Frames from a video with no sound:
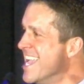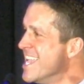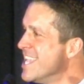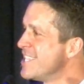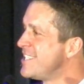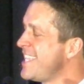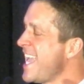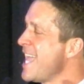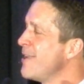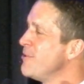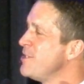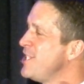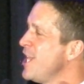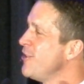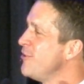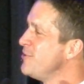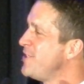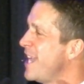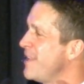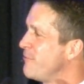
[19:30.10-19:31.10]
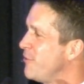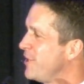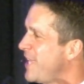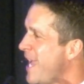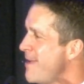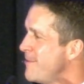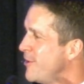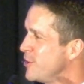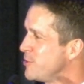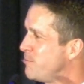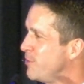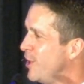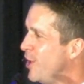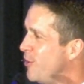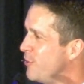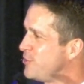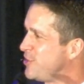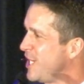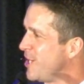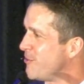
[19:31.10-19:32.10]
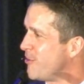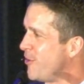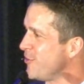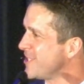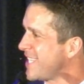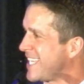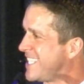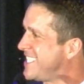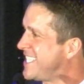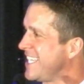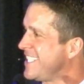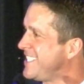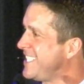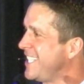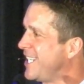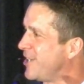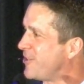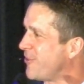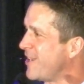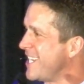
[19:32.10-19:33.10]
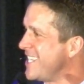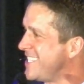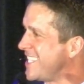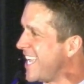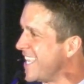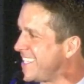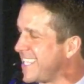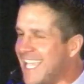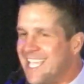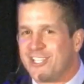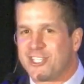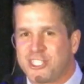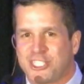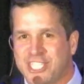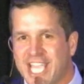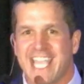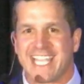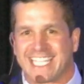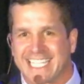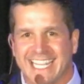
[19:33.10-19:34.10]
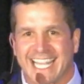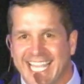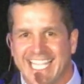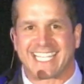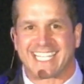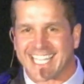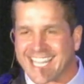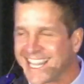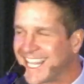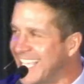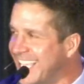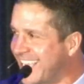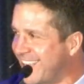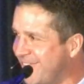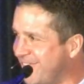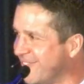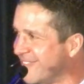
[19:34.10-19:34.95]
Stan was the other Denver game that was below 0. It was like 60 degrees that day. He's shaking like a leaf.